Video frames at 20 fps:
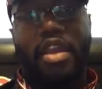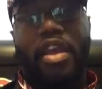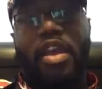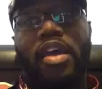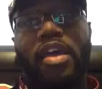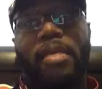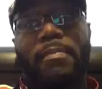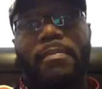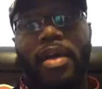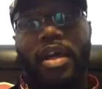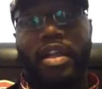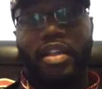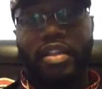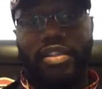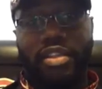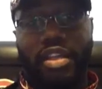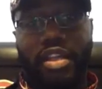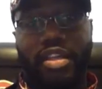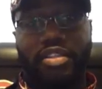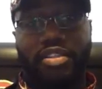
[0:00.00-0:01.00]
I
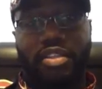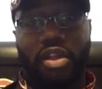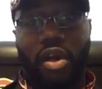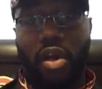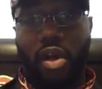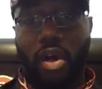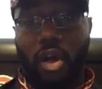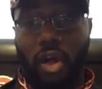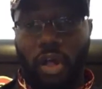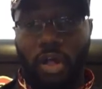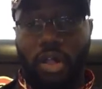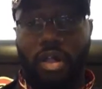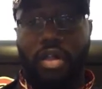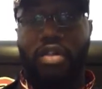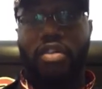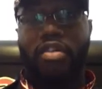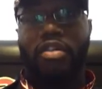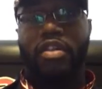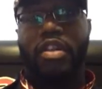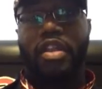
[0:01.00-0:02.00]
apologize to
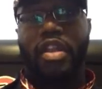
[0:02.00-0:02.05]
all